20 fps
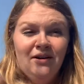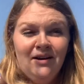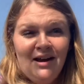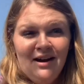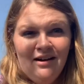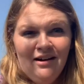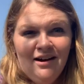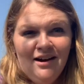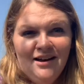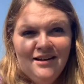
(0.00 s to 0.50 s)

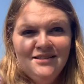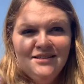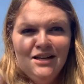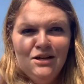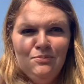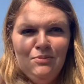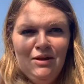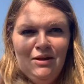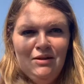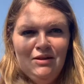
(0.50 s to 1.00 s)
era is
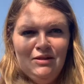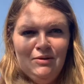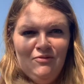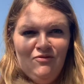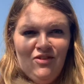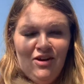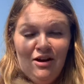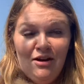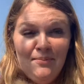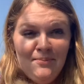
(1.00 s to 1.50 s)
going to be the
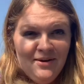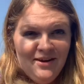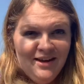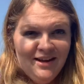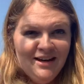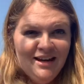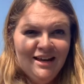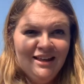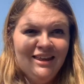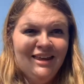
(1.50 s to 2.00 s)
very
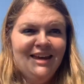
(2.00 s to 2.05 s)
beginning, like